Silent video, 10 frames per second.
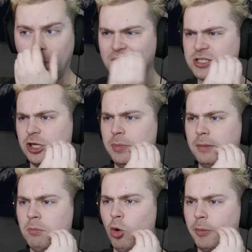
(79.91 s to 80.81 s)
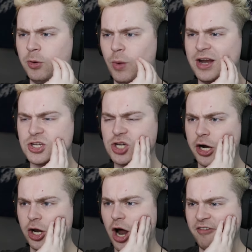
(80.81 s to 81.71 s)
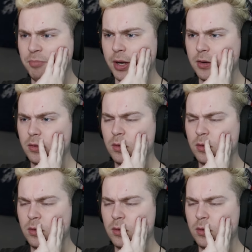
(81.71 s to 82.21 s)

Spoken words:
That's a little bit morbid way to start it off, but